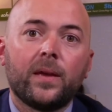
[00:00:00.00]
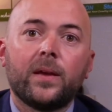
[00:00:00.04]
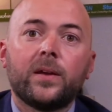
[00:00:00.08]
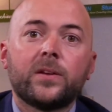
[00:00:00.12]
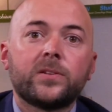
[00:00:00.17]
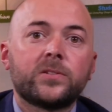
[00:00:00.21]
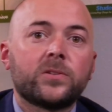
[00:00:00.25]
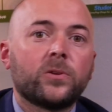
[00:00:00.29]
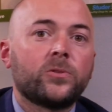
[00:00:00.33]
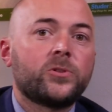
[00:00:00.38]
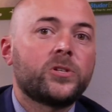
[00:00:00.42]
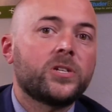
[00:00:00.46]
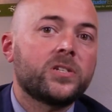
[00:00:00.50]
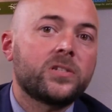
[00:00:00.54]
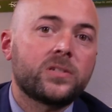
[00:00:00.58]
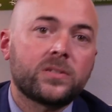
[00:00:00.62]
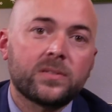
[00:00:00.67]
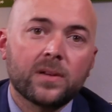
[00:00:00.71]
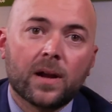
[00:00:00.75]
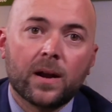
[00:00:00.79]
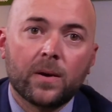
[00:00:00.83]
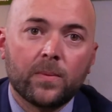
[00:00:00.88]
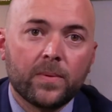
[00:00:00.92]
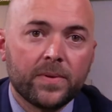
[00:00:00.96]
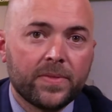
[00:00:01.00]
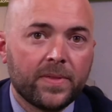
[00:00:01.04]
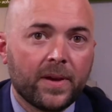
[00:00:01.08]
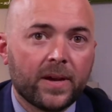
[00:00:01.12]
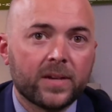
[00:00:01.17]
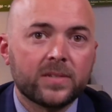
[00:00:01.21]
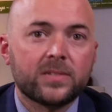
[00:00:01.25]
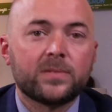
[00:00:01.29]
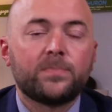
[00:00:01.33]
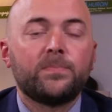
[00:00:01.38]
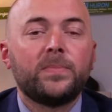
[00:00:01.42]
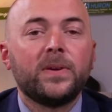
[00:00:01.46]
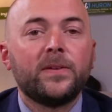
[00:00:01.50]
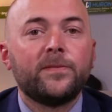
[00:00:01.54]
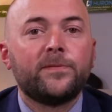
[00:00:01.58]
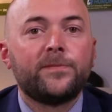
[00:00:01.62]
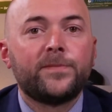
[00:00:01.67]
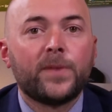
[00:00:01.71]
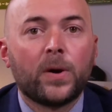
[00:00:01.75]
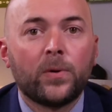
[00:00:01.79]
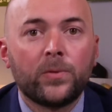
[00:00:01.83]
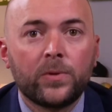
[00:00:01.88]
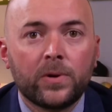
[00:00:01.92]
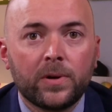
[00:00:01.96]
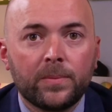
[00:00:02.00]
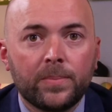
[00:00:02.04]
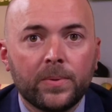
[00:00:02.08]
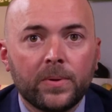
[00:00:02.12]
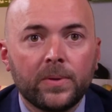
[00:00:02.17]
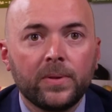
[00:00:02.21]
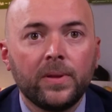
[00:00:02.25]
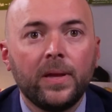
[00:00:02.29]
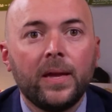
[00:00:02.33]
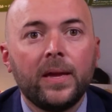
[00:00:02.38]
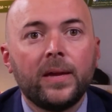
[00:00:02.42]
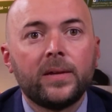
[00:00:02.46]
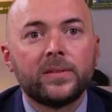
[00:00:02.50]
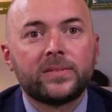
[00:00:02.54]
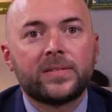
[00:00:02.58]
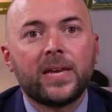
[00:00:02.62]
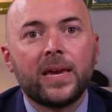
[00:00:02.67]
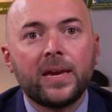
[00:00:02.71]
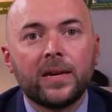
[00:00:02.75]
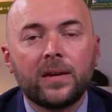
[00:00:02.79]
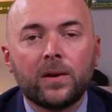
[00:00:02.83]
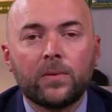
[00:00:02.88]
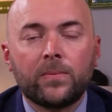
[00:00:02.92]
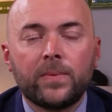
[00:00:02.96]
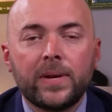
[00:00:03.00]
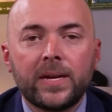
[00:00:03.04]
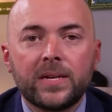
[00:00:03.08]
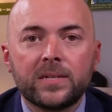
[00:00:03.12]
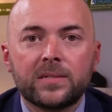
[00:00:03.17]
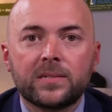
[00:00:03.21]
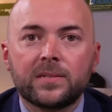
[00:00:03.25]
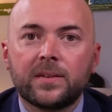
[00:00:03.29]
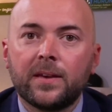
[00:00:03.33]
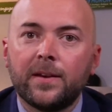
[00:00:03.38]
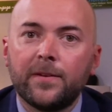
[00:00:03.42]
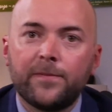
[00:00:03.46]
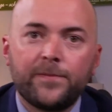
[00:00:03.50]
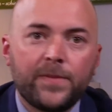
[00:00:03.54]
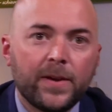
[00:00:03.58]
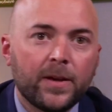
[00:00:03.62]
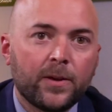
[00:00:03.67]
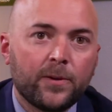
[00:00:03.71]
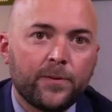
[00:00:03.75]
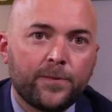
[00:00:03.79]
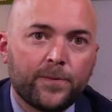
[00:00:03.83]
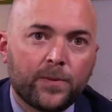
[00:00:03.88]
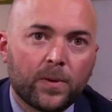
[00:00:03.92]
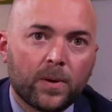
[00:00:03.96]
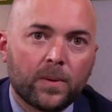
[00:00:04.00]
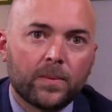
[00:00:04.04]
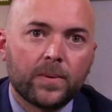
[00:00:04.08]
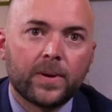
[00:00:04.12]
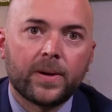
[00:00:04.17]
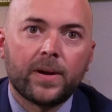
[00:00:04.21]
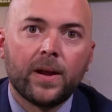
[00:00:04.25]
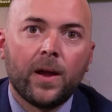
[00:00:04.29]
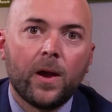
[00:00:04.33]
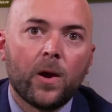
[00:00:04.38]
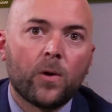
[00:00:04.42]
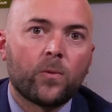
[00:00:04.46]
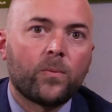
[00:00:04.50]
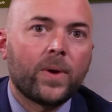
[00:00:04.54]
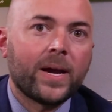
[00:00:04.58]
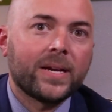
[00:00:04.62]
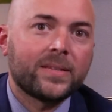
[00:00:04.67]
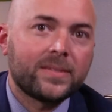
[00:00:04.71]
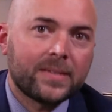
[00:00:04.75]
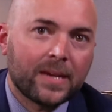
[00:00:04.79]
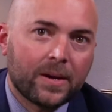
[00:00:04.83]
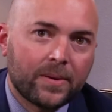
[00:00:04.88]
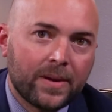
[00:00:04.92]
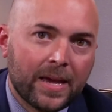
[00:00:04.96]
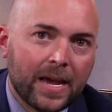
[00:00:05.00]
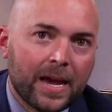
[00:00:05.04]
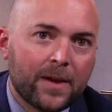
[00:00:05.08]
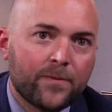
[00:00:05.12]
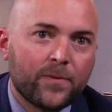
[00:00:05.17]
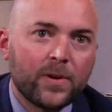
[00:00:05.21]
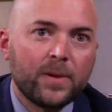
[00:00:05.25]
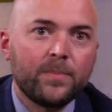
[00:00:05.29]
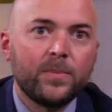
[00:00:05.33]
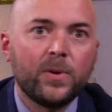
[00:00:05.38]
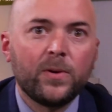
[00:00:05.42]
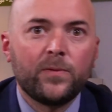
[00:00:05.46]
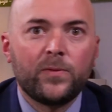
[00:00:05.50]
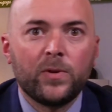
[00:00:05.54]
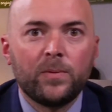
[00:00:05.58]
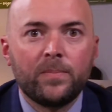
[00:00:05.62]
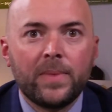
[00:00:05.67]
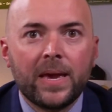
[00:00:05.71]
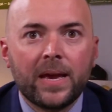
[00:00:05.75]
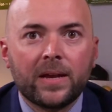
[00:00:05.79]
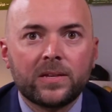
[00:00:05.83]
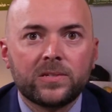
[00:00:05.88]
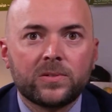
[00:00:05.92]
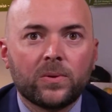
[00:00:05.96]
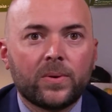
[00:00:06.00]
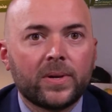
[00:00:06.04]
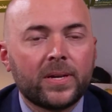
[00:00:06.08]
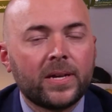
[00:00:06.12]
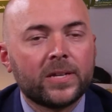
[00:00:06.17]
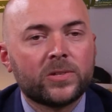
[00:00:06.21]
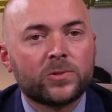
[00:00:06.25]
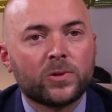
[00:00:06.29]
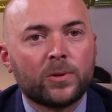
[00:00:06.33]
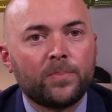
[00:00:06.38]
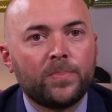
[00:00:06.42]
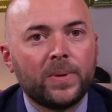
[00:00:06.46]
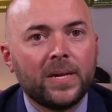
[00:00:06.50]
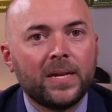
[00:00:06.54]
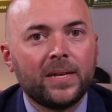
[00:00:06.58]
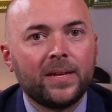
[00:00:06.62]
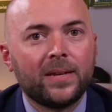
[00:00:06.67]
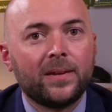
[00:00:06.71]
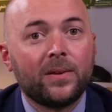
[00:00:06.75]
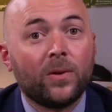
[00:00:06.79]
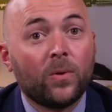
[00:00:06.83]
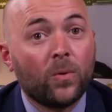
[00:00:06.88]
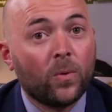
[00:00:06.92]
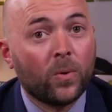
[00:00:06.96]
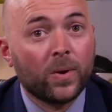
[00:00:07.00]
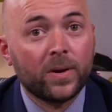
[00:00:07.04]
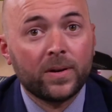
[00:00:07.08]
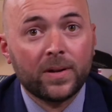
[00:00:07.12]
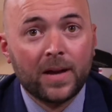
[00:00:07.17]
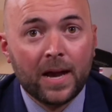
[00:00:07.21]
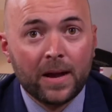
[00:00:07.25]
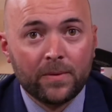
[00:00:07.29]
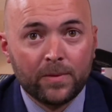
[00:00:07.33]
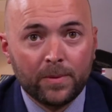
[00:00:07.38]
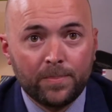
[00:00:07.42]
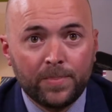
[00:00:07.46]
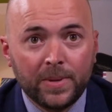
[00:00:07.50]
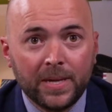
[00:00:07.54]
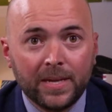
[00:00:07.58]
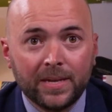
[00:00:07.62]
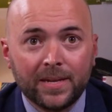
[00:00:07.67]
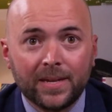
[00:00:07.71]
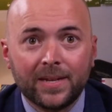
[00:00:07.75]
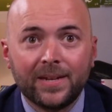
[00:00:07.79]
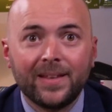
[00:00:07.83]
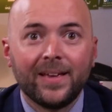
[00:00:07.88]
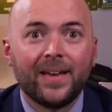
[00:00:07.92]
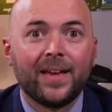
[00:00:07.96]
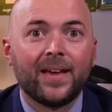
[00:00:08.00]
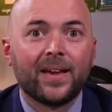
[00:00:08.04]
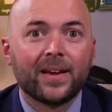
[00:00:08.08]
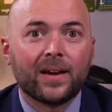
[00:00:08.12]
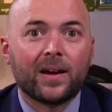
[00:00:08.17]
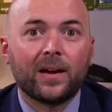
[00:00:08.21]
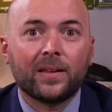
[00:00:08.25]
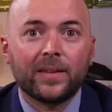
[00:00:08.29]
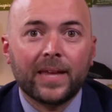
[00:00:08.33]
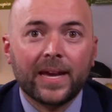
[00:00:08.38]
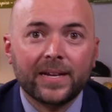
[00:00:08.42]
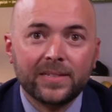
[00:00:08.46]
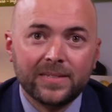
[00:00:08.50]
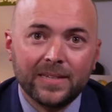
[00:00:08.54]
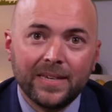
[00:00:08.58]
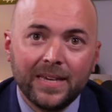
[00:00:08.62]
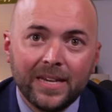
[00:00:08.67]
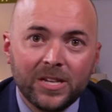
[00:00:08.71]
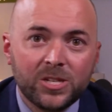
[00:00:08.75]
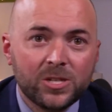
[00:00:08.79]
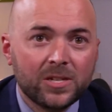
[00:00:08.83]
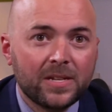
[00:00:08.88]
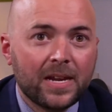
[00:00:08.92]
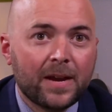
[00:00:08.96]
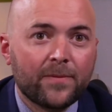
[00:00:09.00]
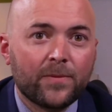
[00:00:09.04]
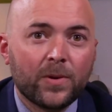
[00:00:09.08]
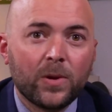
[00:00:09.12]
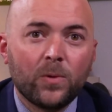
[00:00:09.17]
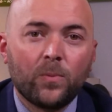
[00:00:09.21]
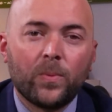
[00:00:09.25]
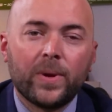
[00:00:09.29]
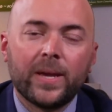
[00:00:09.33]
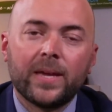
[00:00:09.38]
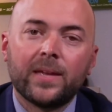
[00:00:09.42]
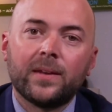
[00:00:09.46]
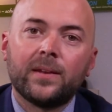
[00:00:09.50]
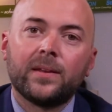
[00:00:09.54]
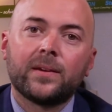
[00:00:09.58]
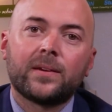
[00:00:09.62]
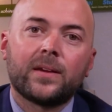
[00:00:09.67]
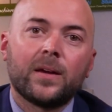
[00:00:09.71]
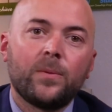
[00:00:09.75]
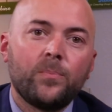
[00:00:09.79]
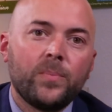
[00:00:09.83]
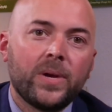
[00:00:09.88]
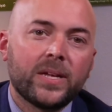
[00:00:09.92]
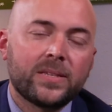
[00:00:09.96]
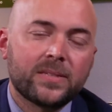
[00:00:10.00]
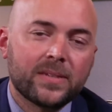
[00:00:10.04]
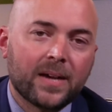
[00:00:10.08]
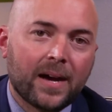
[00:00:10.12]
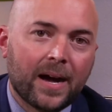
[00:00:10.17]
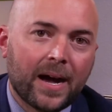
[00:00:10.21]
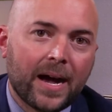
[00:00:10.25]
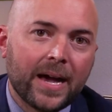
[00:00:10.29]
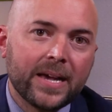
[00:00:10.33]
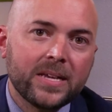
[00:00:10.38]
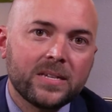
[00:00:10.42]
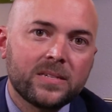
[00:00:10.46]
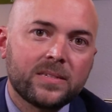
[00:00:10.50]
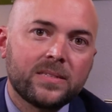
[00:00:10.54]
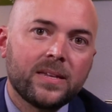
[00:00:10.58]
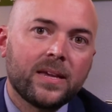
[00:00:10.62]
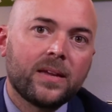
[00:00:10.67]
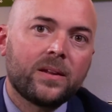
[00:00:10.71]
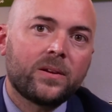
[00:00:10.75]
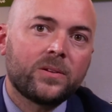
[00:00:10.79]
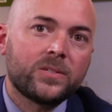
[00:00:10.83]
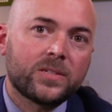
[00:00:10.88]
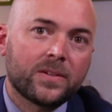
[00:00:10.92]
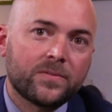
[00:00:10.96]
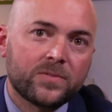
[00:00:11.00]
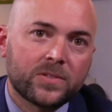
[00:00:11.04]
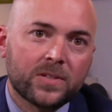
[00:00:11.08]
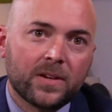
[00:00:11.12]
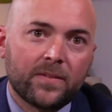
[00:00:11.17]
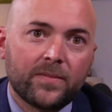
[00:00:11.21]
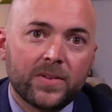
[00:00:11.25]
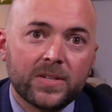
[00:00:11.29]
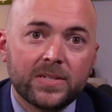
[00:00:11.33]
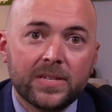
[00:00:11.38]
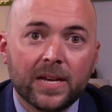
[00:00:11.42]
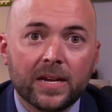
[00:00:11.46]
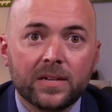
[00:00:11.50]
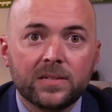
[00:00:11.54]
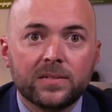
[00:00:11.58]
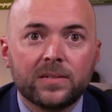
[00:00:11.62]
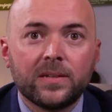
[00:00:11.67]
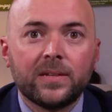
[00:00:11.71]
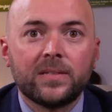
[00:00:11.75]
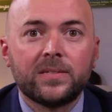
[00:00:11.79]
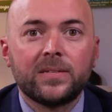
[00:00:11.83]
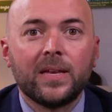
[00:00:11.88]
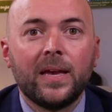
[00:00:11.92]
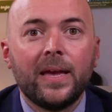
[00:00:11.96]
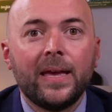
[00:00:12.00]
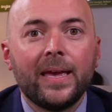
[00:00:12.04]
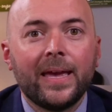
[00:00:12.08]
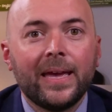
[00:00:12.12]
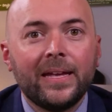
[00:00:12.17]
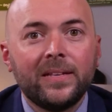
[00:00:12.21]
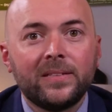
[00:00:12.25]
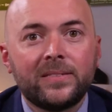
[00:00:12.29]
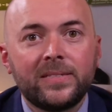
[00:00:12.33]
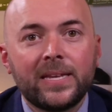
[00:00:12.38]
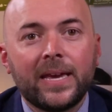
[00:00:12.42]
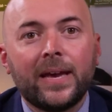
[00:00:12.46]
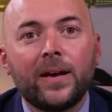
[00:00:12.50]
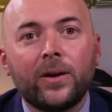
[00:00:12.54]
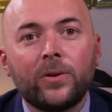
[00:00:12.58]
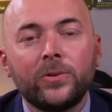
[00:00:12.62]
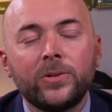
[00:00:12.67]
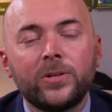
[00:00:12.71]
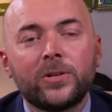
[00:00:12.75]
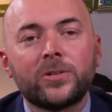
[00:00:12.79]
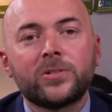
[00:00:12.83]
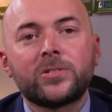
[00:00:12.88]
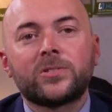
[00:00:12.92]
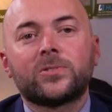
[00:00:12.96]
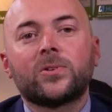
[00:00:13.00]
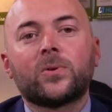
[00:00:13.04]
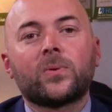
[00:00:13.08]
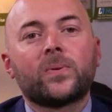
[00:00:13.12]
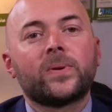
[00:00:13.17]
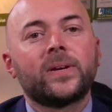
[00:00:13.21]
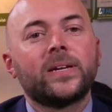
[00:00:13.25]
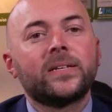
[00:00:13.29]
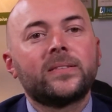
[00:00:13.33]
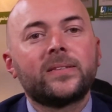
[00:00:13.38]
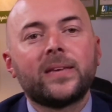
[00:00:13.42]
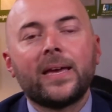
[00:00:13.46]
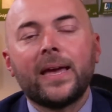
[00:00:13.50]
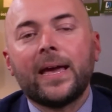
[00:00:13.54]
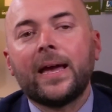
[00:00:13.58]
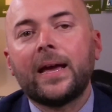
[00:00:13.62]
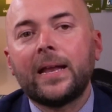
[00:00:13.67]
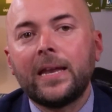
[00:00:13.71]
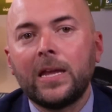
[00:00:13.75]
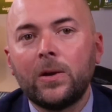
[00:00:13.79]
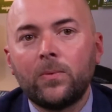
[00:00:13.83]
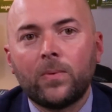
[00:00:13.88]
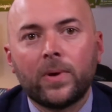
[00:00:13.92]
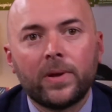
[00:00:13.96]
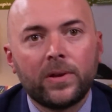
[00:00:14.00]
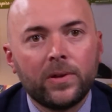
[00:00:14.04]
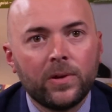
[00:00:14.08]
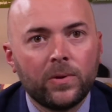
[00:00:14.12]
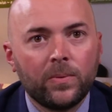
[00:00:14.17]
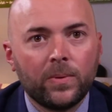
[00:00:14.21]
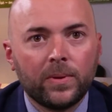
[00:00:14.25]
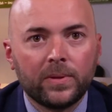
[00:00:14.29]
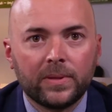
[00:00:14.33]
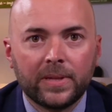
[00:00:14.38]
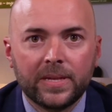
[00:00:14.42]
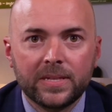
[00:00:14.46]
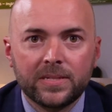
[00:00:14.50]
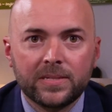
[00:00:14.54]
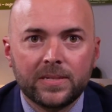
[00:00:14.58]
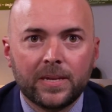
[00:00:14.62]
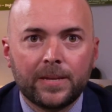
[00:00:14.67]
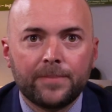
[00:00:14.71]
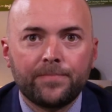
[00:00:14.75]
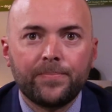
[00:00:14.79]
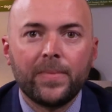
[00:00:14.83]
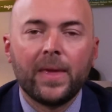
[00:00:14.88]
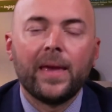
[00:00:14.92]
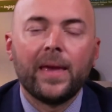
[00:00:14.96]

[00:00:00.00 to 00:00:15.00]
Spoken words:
So just start with us. Be vulnerable, take a risk, fail forward, write down every move you make so it gets repeated or not repeated, collect each and every win, commit to high standards of service excellence, and tell your story to anyone who will listen.